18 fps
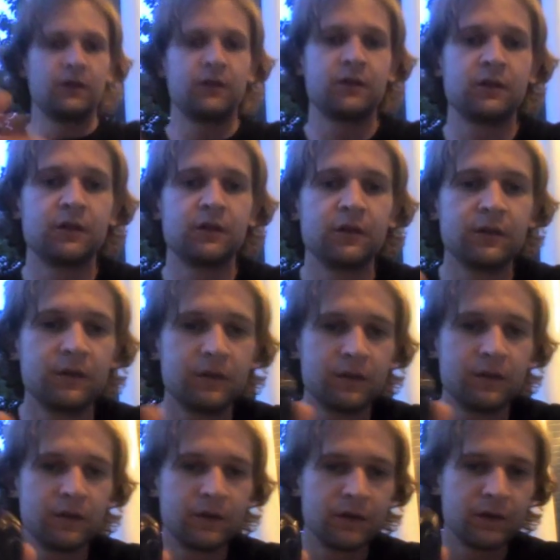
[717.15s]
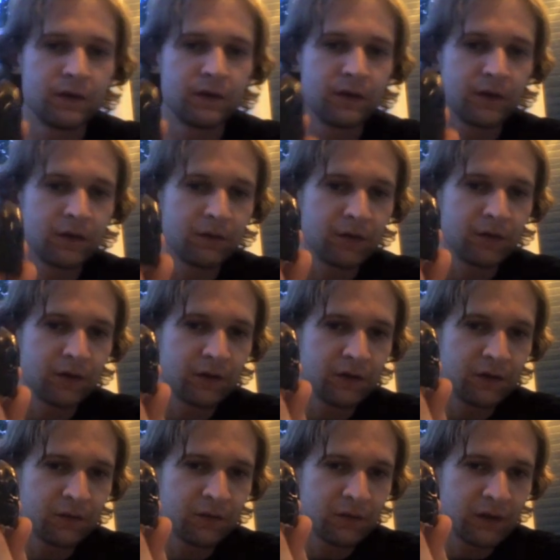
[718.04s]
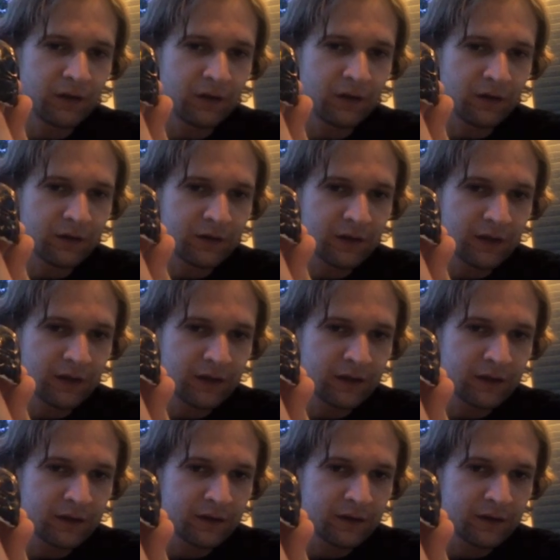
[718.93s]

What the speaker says: So, here we go, this is what he looks like.